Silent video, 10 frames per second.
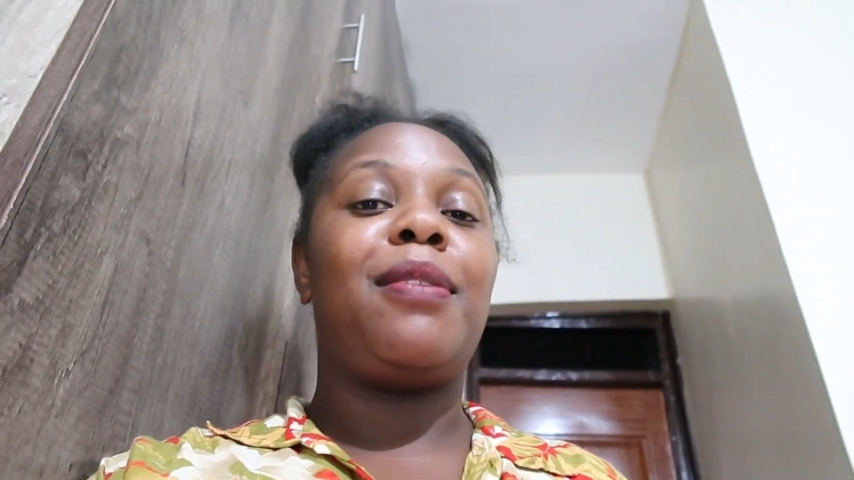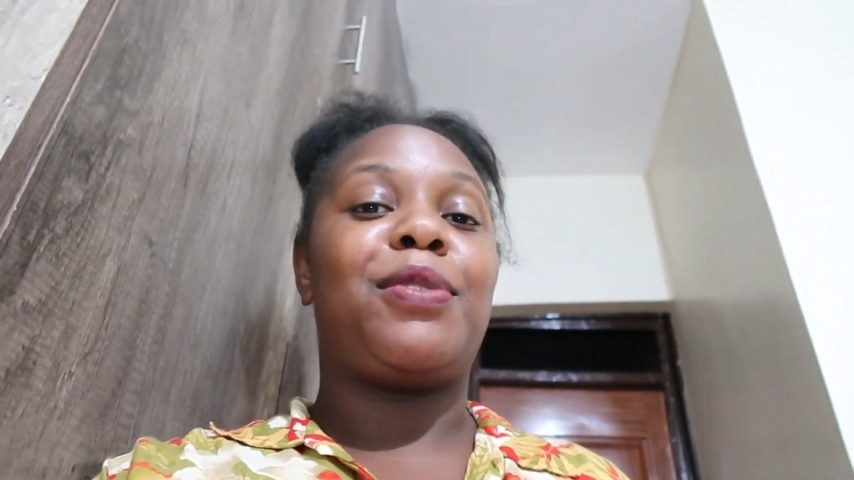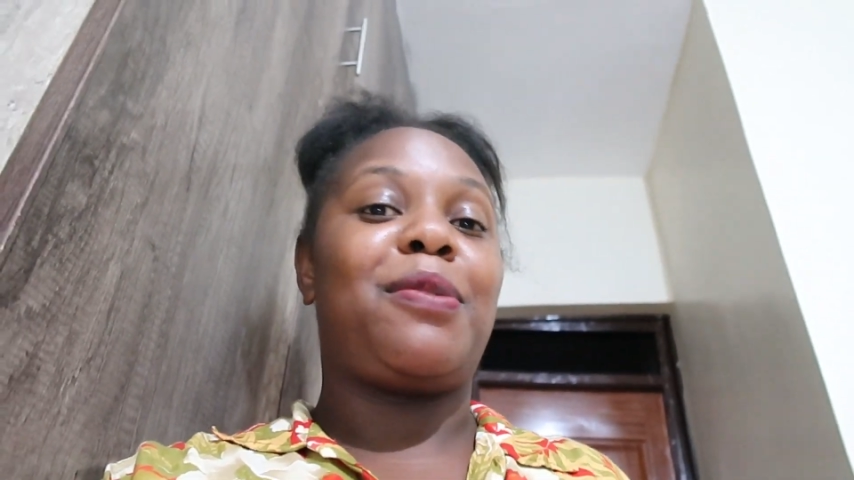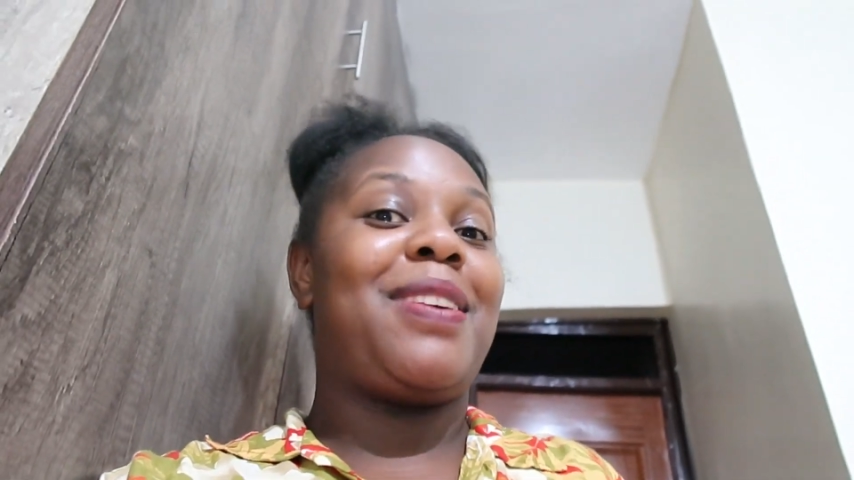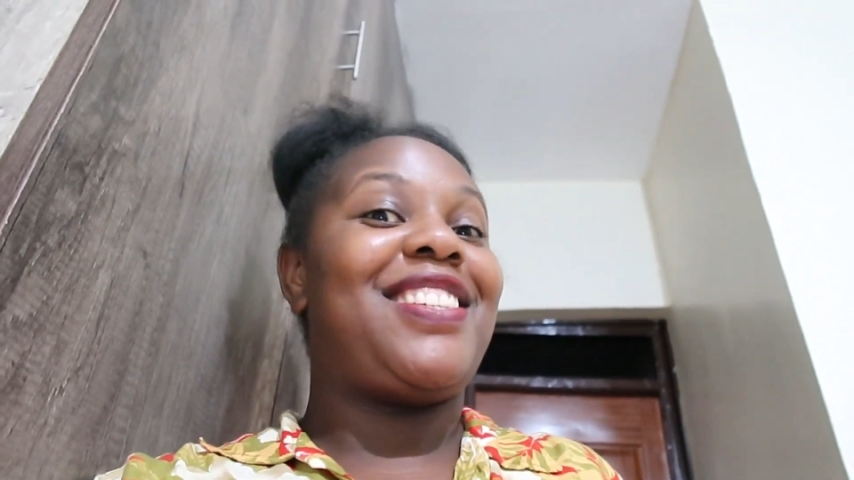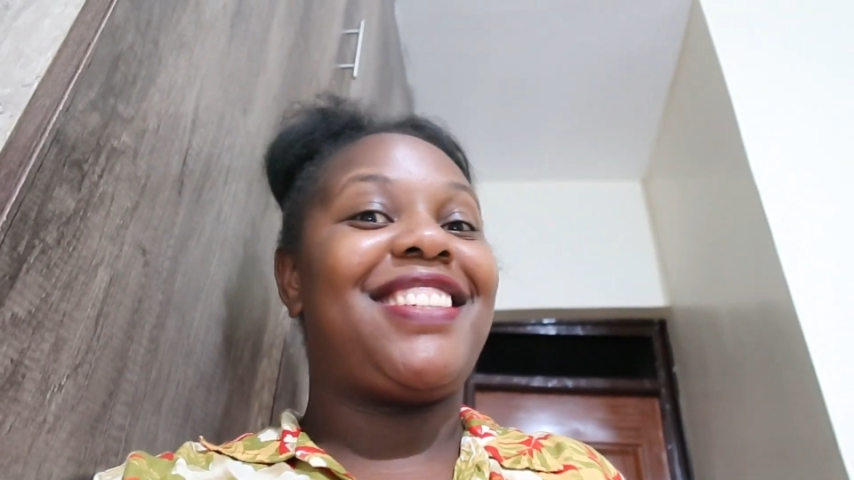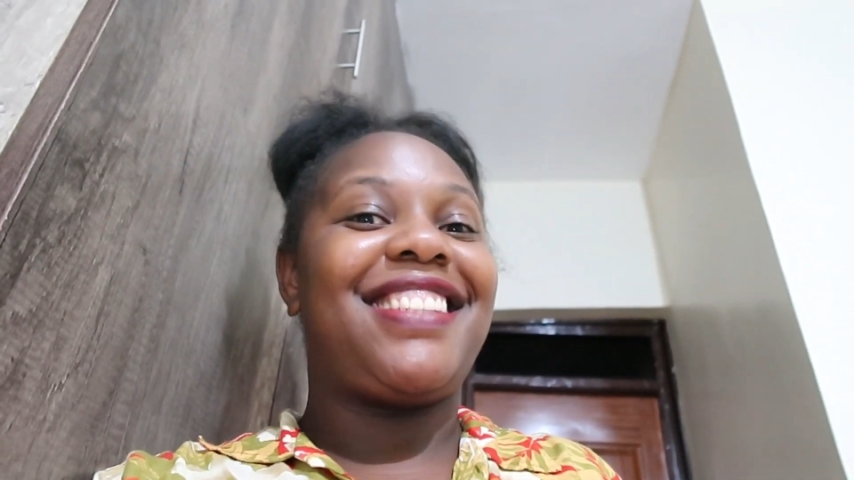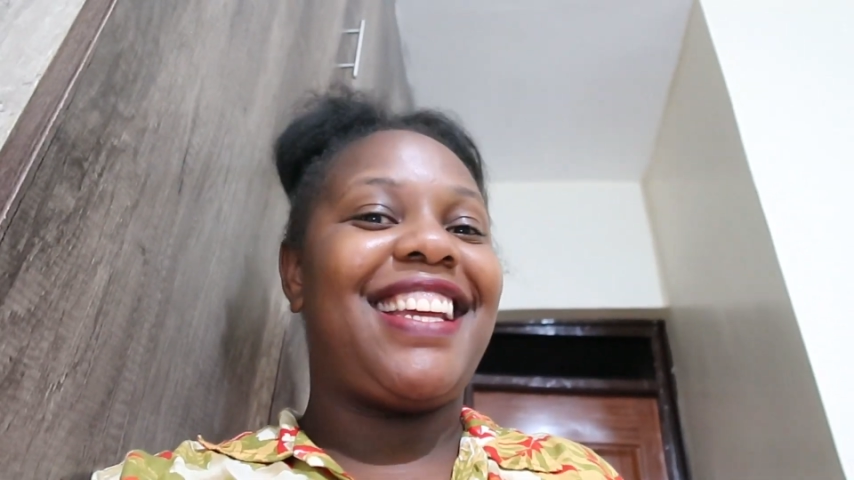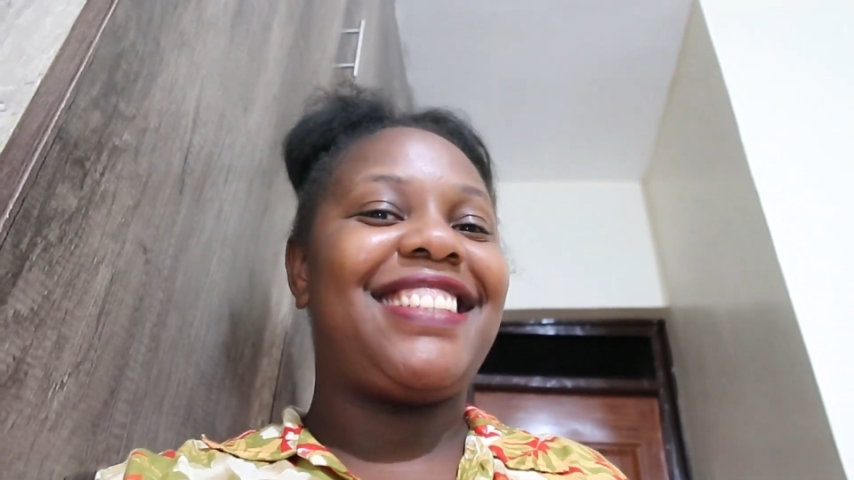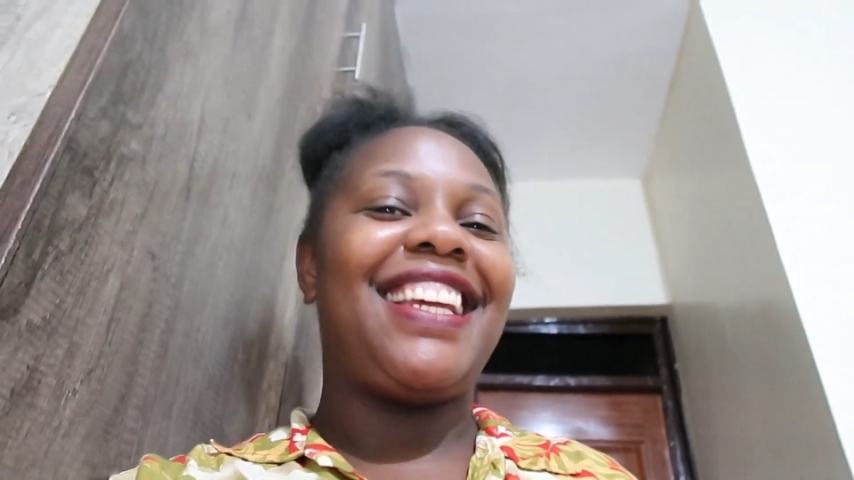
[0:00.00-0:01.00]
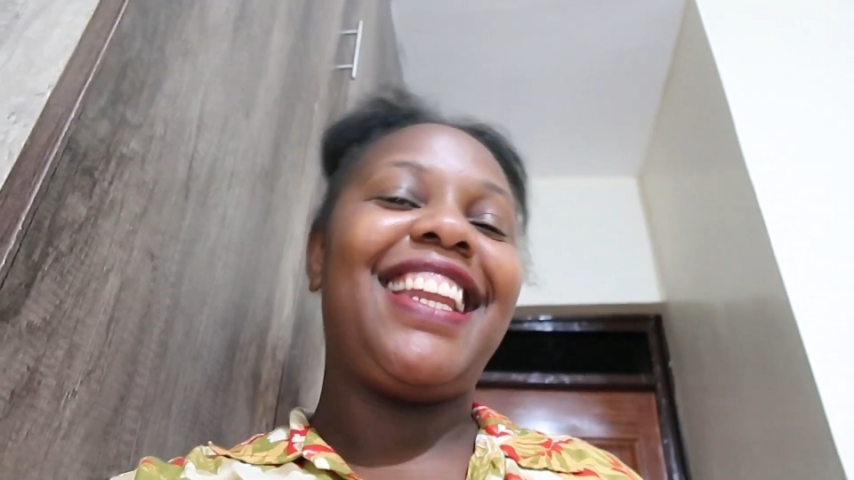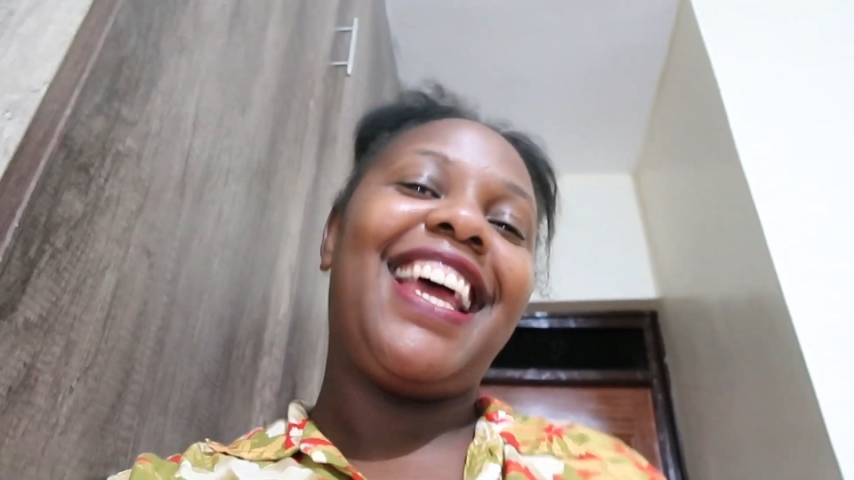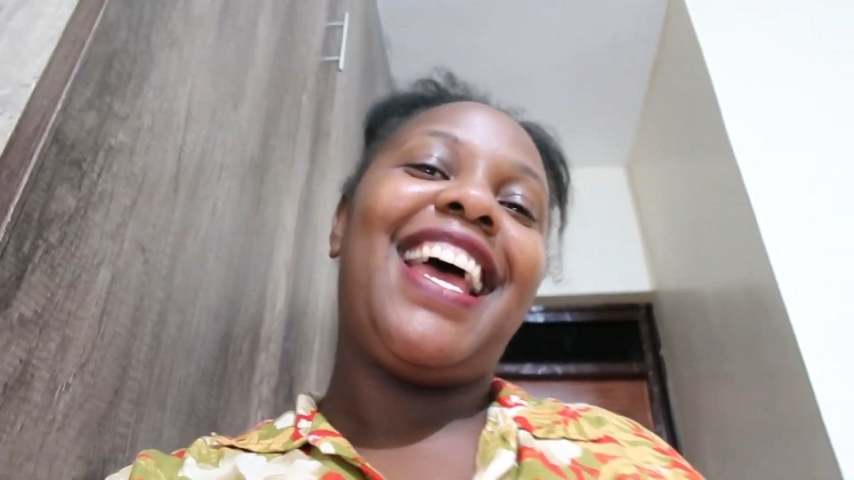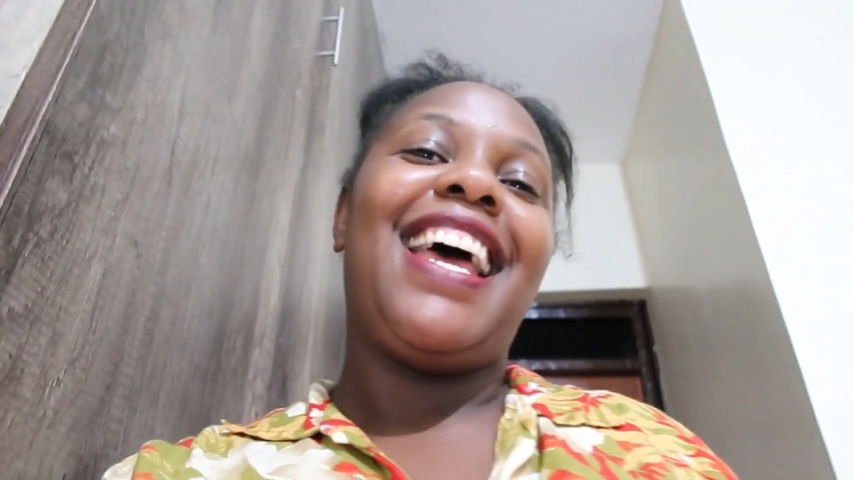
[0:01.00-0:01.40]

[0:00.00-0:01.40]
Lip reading: I'm so much excited.